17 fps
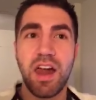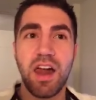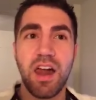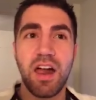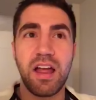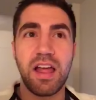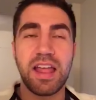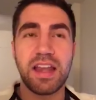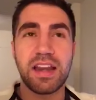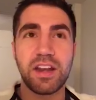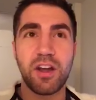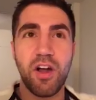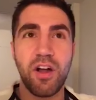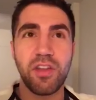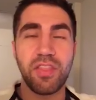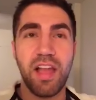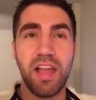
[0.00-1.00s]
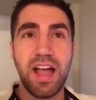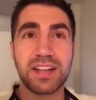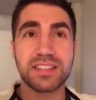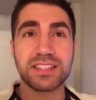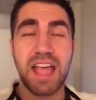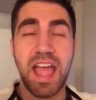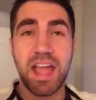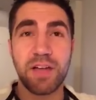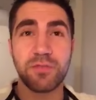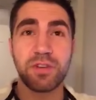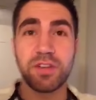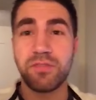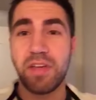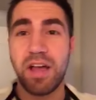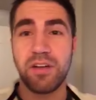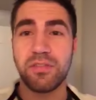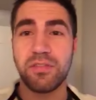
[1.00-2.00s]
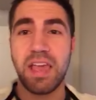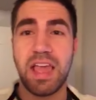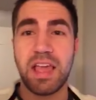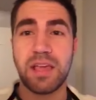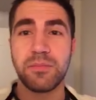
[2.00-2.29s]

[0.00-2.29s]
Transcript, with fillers: uh, and it unlocks every Valve